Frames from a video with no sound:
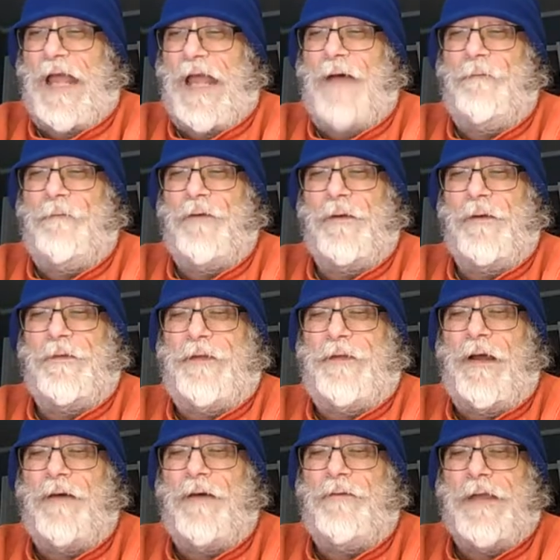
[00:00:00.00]
out for
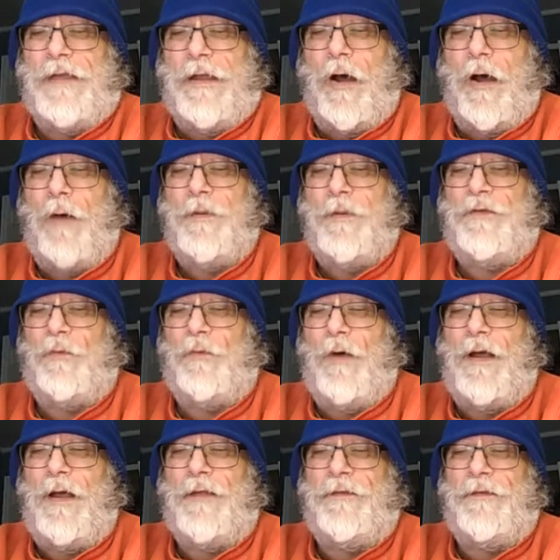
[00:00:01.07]
himself. He always
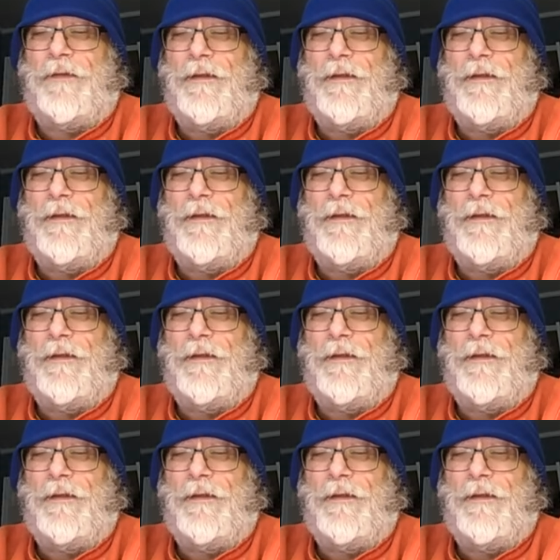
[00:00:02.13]
was.